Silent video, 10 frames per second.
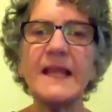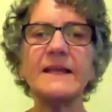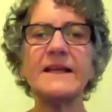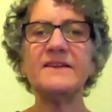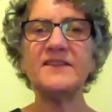
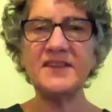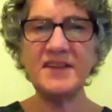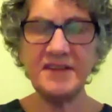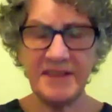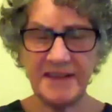It gets
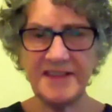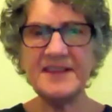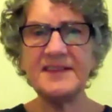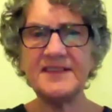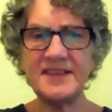the
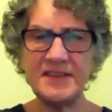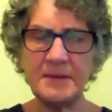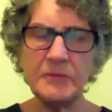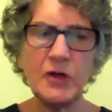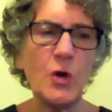
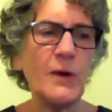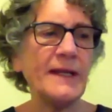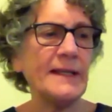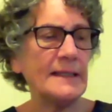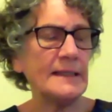system
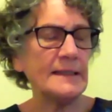going.